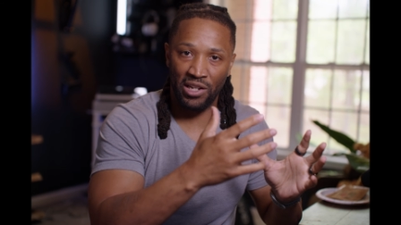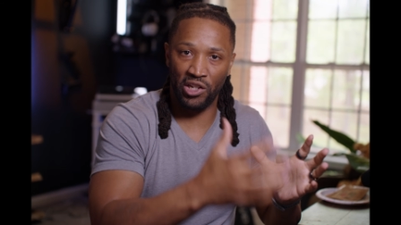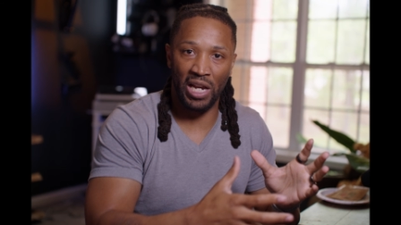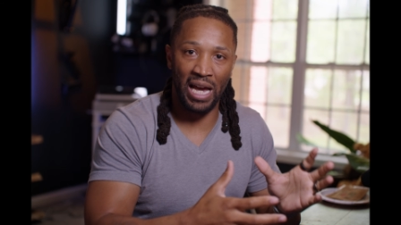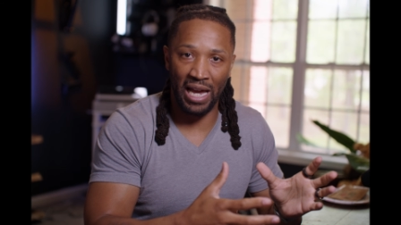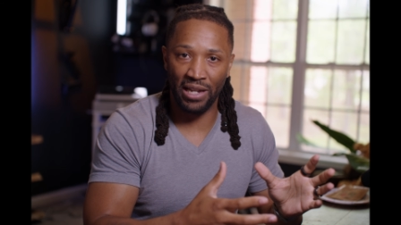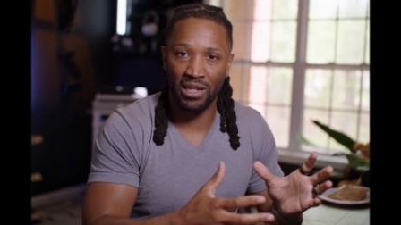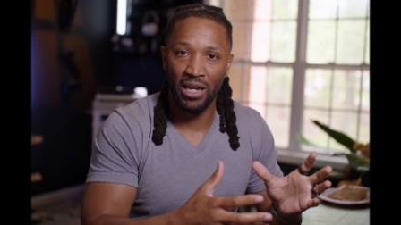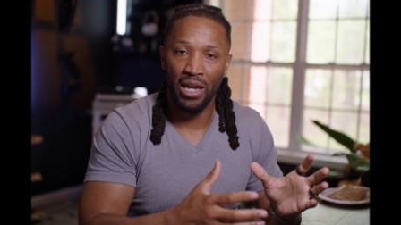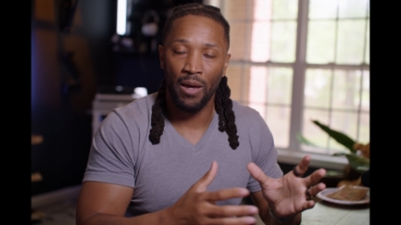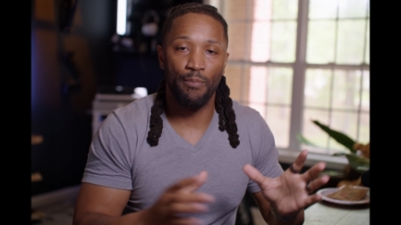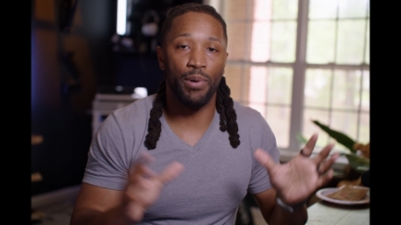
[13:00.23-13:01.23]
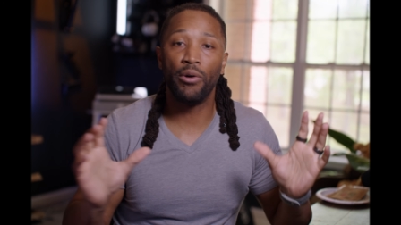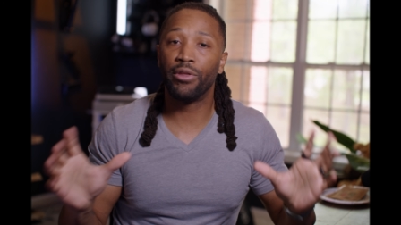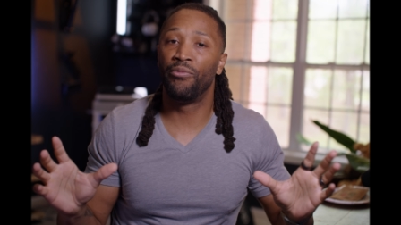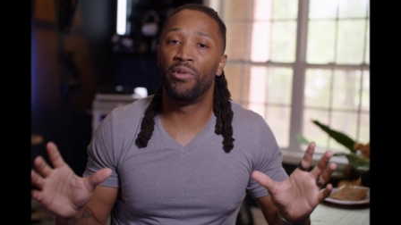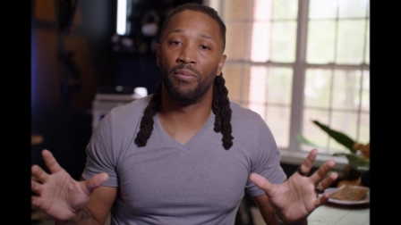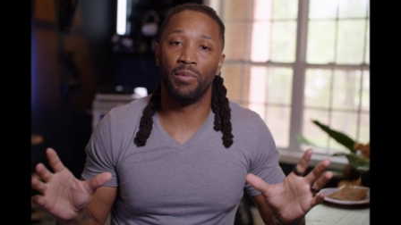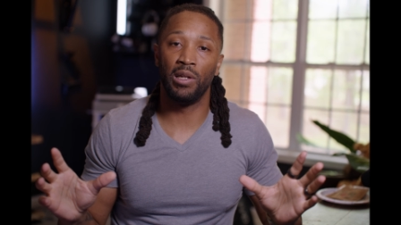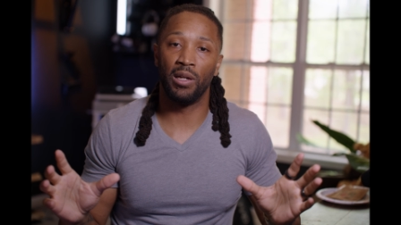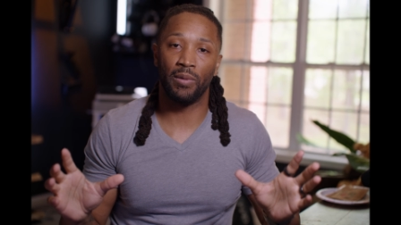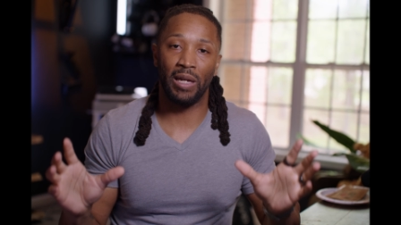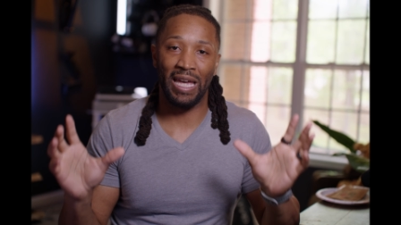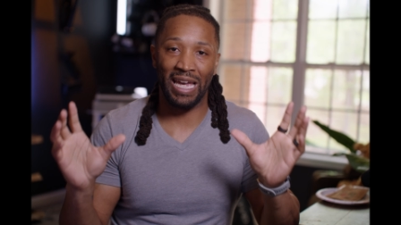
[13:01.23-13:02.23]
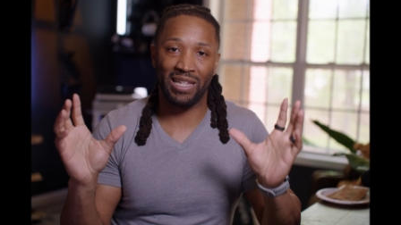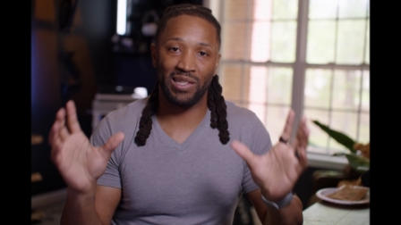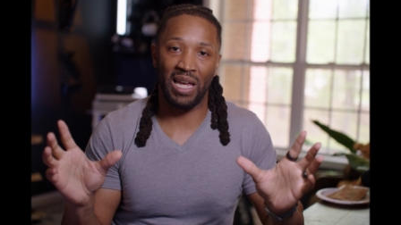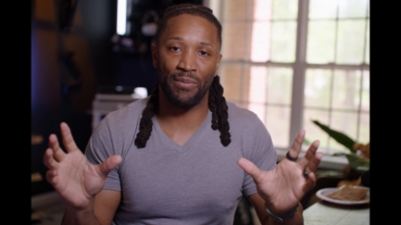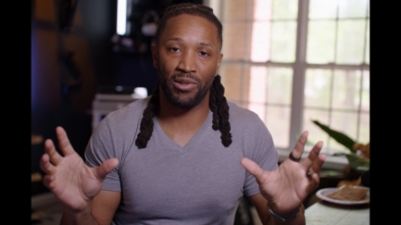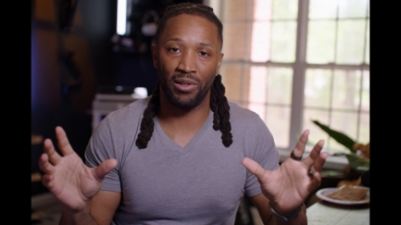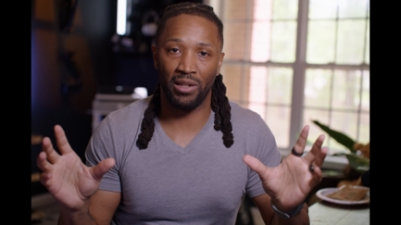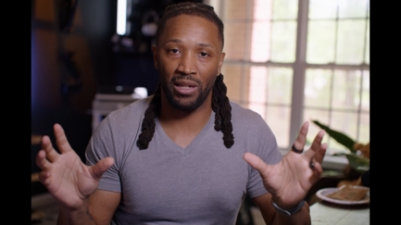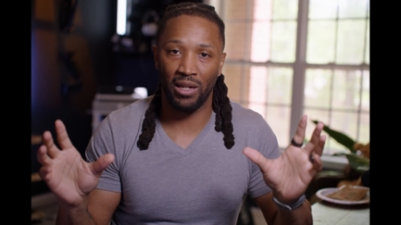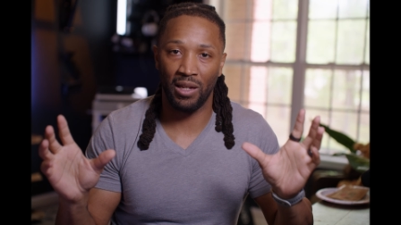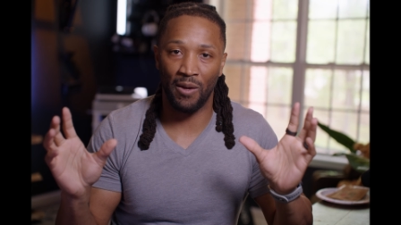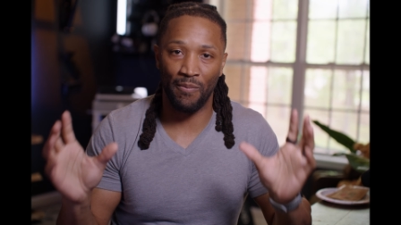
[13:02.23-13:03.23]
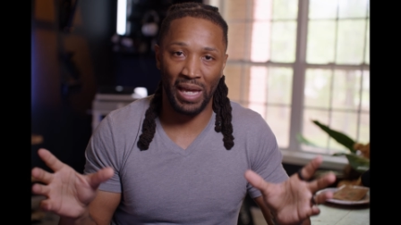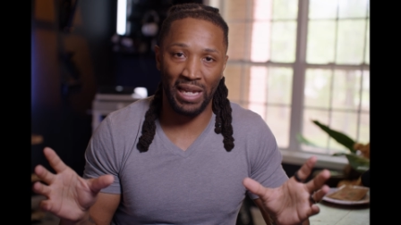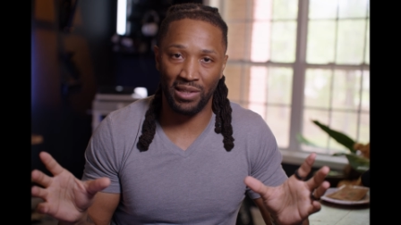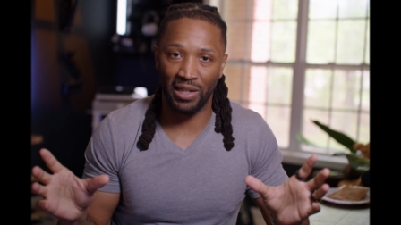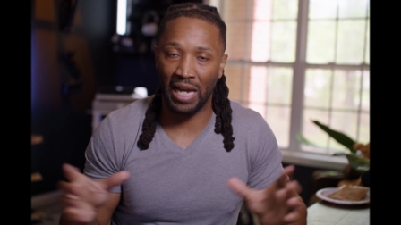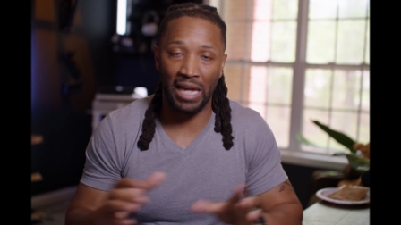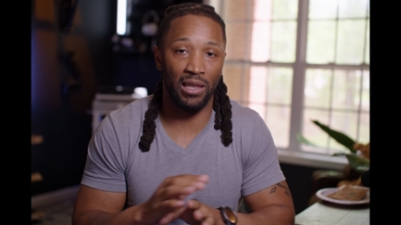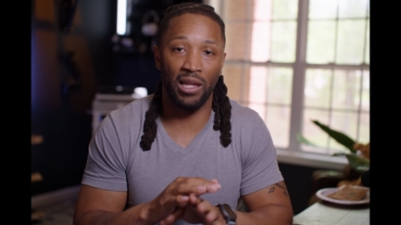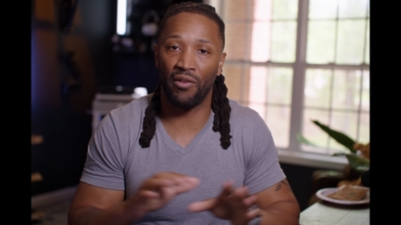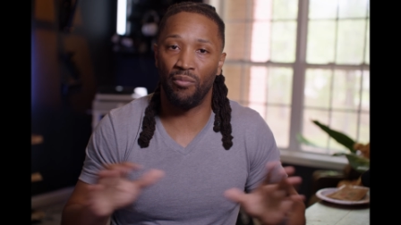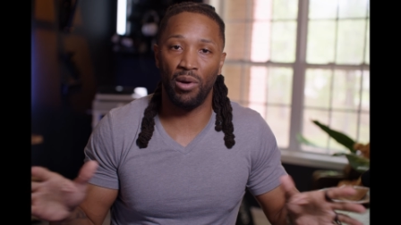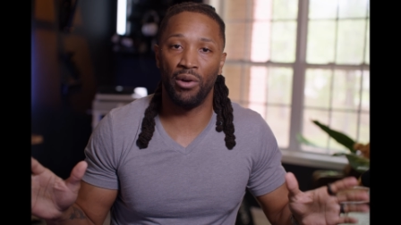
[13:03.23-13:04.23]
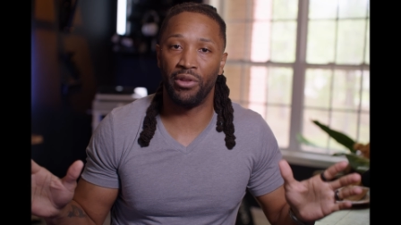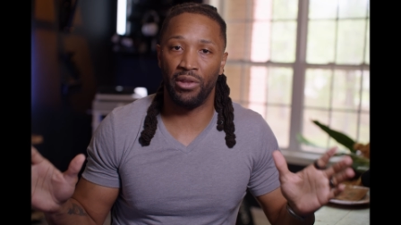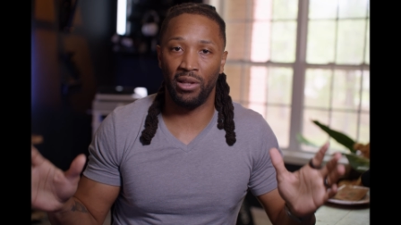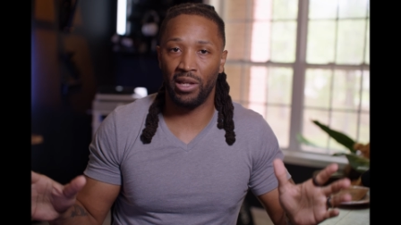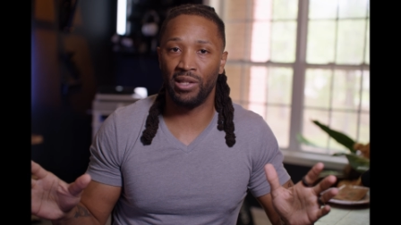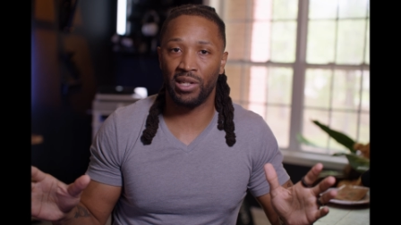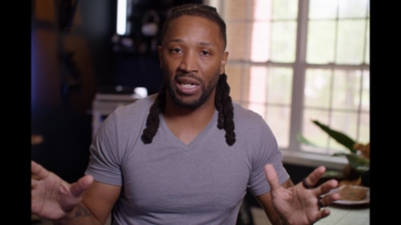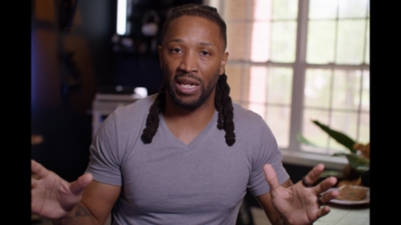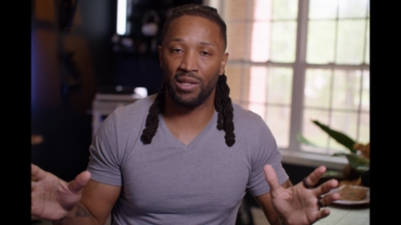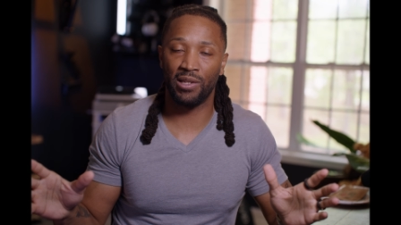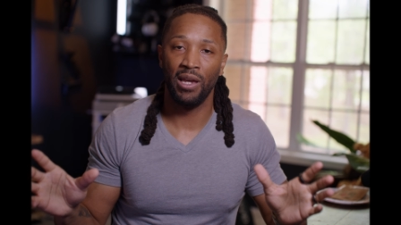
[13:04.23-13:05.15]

shot. Both of them look exceptionally amazing. I love both of the lens kits,